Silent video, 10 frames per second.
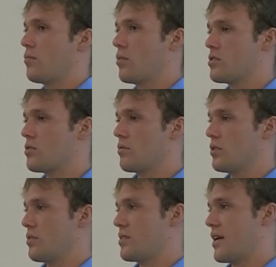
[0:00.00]
Once you
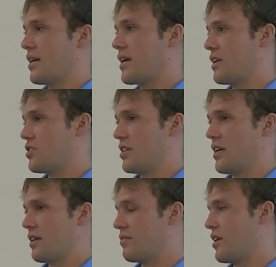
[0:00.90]
reduce that kind of
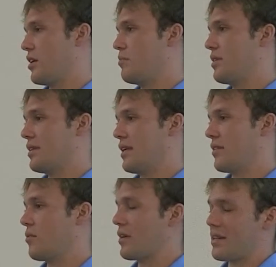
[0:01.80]
genetic variability,
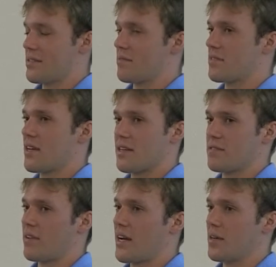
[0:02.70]
the organism's not
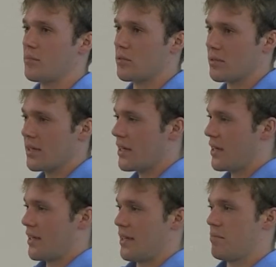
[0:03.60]
as viable.
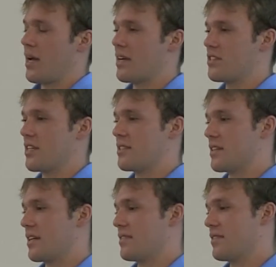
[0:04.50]
Bad genes
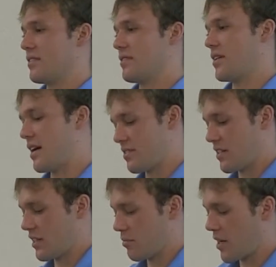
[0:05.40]
get
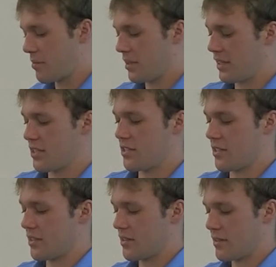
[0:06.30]
isolated in the
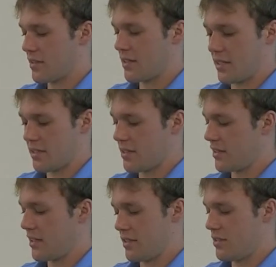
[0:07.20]
population, and
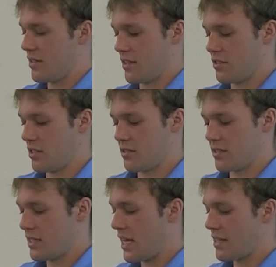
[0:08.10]
it just
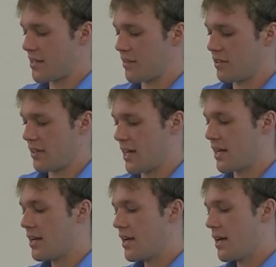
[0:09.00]
tanks after
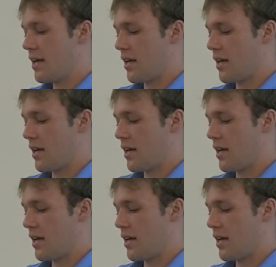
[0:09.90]
that.